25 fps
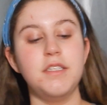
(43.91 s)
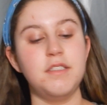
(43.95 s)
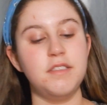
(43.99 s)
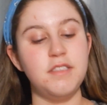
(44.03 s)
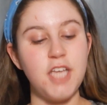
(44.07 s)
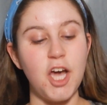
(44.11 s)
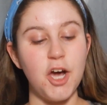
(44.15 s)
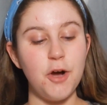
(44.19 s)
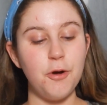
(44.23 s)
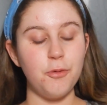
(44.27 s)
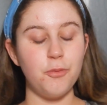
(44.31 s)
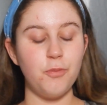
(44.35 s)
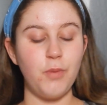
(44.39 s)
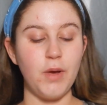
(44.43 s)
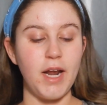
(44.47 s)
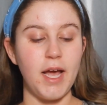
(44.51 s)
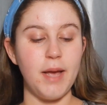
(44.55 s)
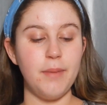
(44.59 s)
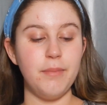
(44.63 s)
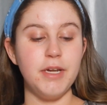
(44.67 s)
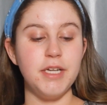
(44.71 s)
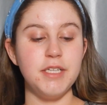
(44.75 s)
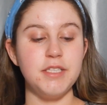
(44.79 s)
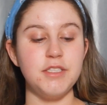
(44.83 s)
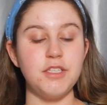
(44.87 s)
So what
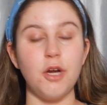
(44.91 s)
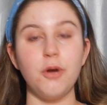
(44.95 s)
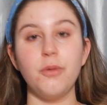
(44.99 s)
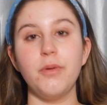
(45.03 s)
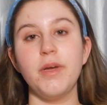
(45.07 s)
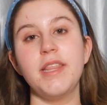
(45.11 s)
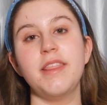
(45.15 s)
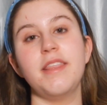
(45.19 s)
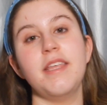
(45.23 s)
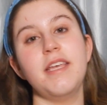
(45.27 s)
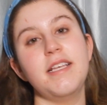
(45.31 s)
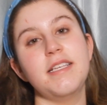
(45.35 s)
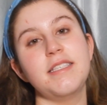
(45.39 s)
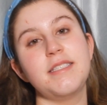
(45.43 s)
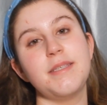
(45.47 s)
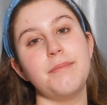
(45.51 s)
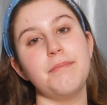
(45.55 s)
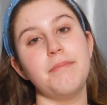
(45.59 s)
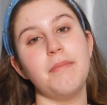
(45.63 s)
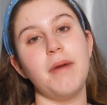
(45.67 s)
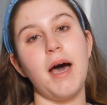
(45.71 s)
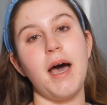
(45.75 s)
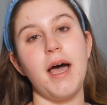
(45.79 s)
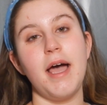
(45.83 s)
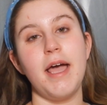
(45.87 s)
I'm going to start with is
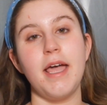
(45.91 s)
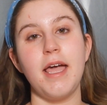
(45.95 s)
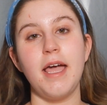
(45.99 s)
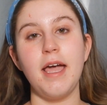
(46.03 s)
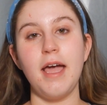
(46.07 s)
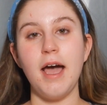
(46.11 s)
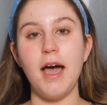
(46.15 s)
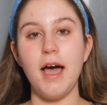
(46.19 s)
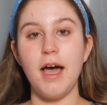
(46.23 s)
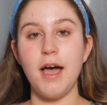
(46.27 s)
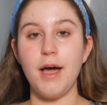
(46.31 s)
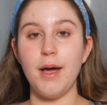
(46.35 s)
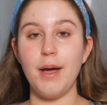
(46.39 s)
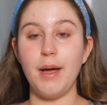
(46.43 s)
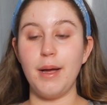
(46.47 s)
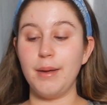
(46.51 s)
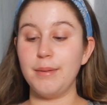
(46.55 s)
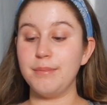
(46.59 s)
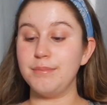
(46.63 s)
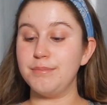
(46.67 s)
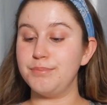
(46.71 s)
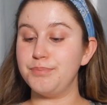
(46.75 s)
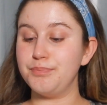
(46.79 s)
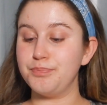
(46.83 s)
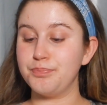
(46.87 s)
my
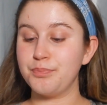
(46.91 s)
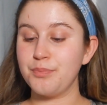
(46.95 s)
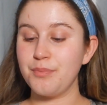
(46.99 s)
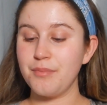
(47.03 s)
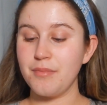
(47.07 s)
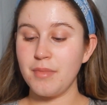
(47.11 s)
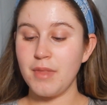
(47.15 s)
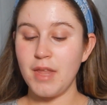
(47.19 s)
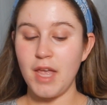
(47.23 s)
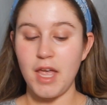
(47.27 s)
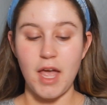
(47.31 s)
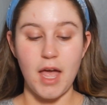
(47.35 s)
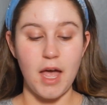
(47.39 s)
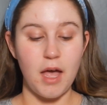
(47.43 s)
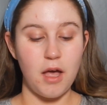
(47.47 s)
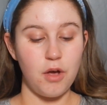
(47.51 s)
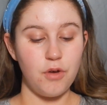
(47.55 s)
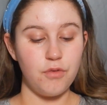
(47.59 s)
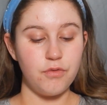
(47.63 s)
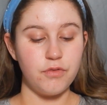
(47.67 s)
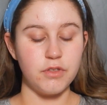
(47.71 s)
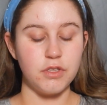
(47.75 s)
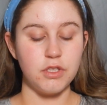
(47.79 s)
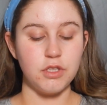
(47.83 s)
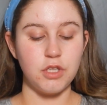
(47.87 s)

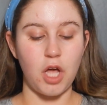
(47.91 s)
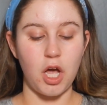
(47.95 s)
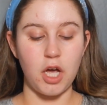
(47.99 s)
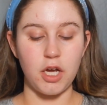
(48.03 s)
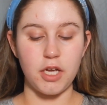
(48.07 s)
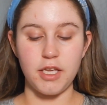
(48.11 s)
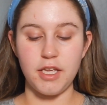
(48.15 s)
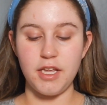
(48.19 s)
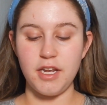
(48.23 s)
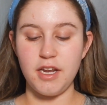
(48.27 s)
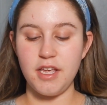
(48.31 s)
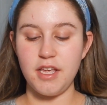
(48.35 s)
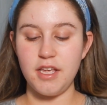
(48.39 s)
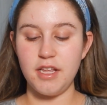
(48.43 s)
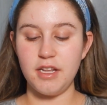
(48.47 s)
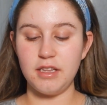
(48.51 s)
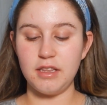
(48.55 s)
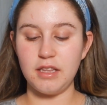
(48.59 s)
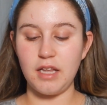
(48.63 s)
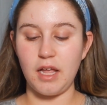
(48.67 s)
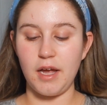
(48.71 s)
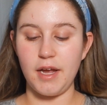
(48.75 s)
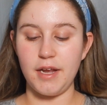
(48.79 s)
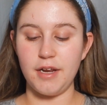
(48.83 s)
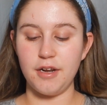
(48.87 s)
e.l.f. Lock It In
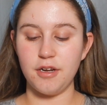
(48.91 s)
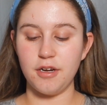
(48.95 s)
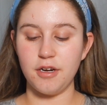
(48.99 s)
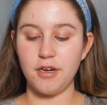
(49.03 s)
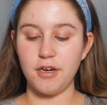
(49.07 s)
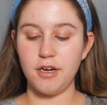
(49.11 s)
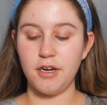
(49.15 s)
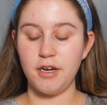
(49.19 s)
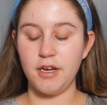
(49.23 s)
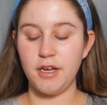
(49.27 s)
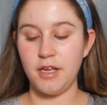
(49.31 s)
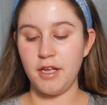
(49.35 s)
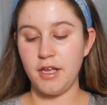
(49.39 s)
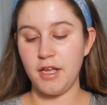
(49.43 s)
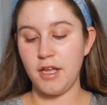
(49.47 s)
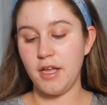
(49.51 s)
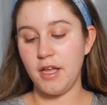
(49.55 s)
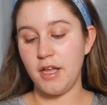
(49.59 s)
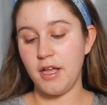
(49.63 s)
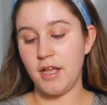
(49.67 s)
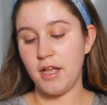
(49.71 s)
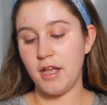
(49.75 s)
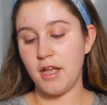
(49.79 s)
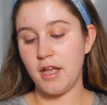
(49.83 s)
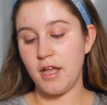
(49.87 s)
Liner
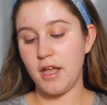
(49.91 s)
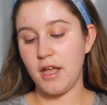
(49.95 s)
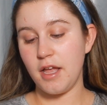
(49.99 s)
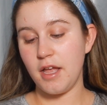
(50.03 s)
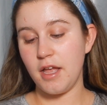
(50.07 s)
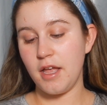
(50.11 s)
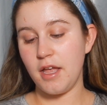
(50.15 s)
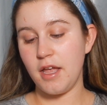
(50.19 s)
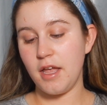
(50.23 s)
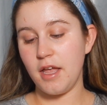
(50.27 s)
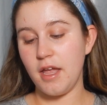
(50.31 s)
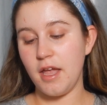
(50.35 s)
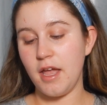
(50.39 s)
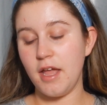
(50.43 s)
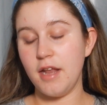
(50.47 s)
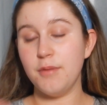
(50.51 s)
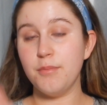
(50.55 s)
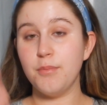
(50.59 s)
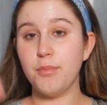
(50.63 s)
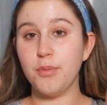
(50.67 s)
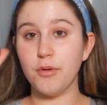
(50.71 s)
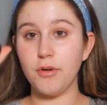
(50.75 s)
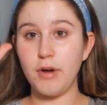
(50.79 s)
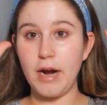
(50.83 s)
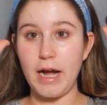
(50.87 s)

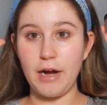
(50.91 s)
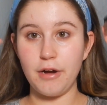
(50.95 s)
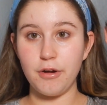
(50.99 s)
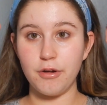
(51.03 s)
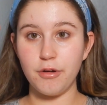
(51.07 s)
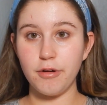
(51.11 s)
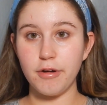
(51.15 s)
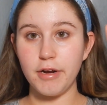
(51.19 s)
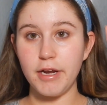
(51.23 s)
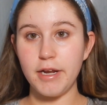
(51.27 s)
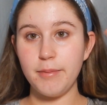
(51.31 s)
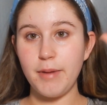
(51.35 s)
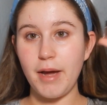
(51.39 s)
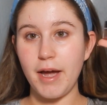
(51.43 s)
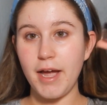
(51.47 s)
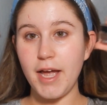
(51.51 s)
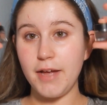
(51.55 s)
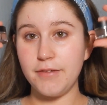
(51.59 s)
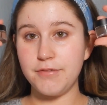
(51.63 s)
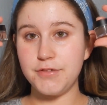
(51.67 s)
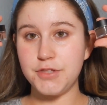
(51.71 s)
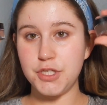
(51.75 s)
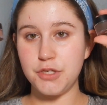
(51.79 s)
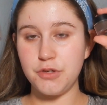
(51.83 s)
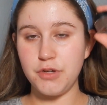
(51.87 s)
and Brow Cream. I
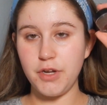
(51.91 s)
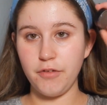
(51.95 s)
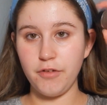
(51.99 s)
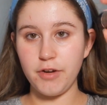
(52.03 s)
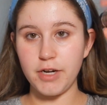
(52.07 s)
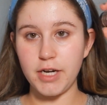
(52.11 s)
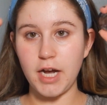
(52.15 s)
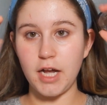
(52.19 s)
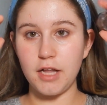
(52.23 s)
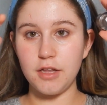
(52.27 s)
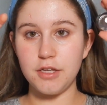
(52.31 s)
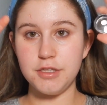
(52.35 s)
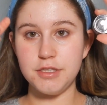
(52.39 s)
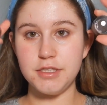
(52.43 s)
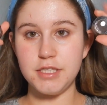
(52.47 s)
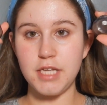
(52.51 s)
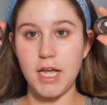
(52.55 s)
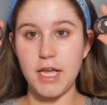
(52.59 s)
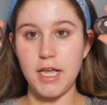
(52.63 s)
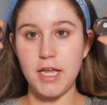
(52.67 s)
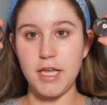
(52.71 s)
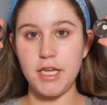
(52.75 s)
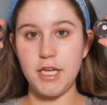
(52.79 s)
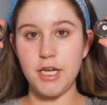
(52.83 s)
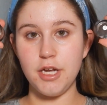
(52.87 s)
have two different colors
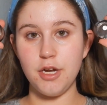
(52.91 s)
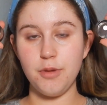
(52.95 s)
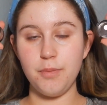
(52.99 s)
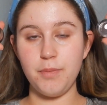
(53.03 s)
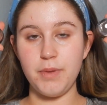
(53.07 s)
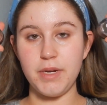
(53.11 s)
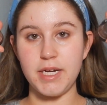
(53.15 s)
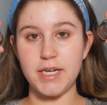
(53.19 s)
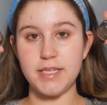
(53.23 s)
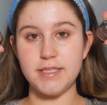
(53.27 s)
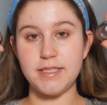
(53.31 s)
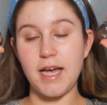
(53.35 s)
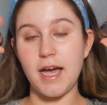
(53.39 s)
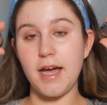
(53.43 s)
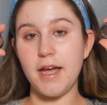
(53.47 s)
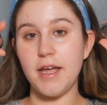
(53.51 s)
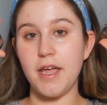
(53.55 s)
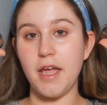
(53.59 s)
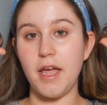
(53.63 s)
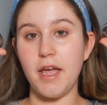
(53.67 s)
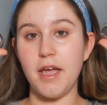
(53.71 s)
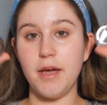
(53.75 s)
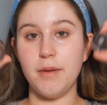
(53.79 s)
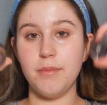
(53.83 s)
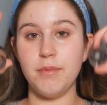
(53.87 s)
here because
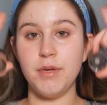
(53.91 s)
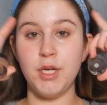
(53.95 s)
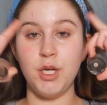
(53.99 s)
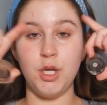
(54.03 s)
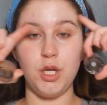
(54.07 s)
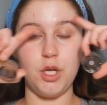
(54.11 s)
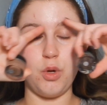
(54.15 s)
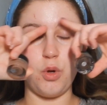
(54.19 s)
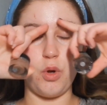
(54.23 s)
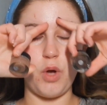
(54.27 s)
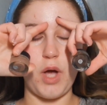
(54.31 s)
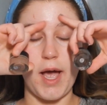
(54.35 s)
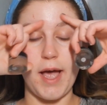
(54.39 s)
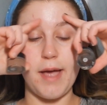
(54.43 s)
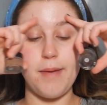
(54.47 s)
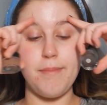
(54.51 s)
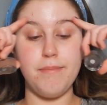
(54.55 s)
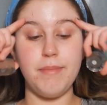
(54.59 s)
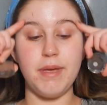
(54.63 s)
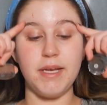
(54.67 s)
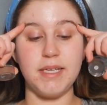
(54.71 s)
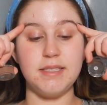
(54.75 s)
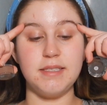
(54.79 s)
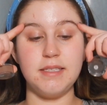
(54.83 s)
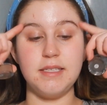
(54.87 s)
I
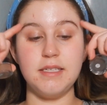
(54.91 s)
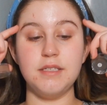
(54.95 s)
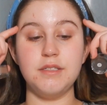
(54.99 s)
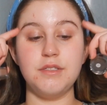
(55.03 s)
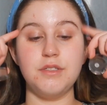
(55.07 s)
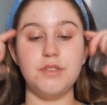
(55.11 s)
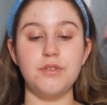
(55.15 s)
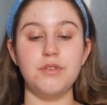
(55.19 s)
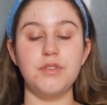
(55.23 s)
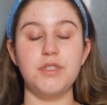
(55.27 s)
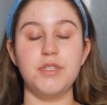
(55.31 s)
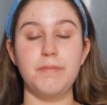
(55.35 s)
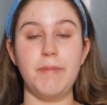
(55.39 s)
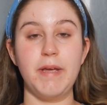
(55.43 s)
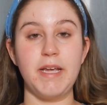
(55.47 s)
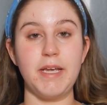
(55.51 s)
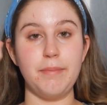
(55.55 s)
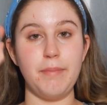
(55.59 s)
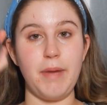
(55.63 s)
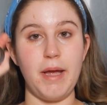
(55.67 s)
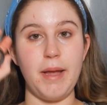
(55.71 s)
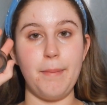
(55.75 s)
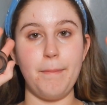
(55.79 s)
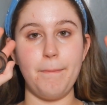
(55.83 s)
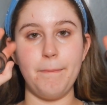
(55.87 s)
mix these two to make
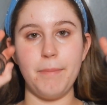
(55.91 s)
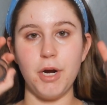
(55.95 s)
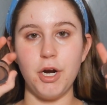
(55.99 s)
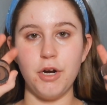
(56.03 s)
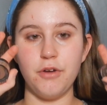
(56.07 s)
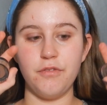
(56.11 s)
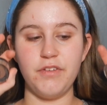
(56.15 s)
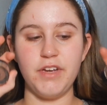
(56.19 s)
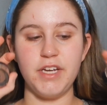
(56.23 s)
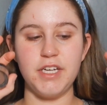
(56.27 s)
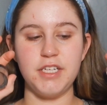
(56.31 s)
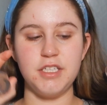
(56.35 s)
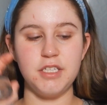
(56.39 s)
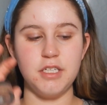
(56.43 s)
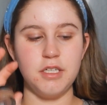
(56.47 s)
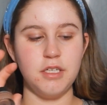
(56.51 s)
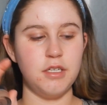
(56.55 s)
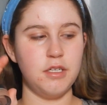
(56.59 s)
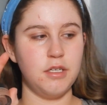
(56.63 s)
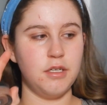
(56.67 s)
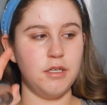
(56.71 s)
my perfect